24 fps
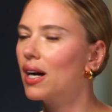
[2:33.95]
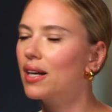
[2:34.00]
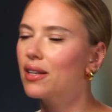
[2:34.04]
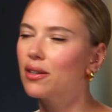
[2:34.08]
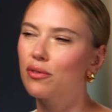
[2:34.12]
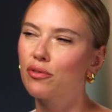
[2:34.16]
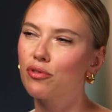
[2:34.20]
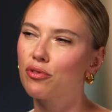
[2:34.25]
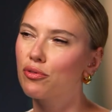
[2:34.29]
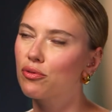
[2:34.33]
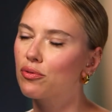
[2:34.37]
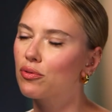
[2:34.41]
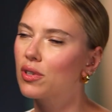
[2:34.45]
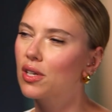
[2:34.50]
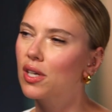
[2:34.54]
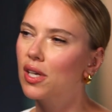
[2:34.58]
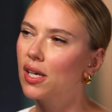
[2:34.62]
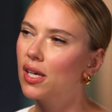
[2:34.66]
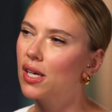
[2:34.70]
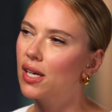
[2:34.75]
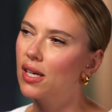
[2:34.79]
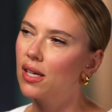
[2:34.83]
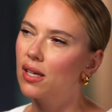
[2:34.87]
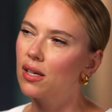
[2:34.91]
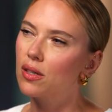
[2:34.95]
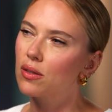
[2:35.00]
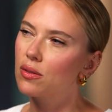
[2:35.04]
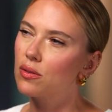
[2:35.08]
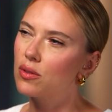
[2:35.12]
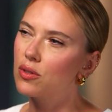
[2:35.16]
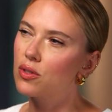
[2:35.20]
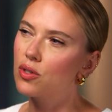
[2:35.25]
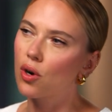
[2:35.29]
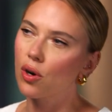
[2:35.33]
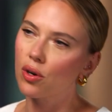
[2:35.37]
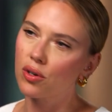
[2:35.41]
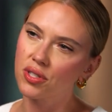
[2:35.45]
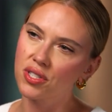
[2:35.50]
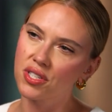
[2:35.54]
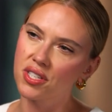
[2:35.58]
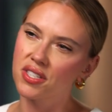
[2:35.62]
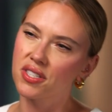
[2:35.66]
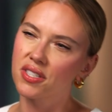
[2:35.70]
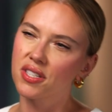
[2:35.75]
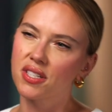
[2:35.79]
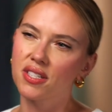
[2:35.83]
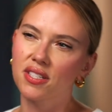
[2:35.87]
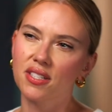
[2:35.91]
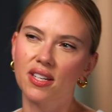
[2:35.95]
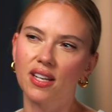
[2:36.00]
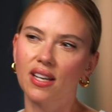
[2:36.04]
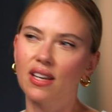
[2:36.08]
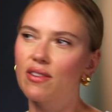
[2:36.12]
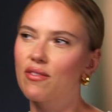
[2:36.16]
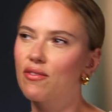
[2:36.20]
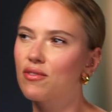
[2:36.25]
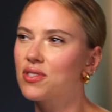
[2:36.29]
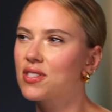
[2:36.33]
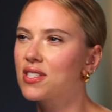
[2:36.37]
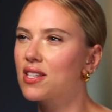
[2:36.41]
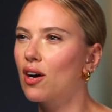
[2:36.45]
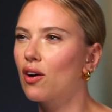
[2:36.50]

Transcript: kind of narcissistic and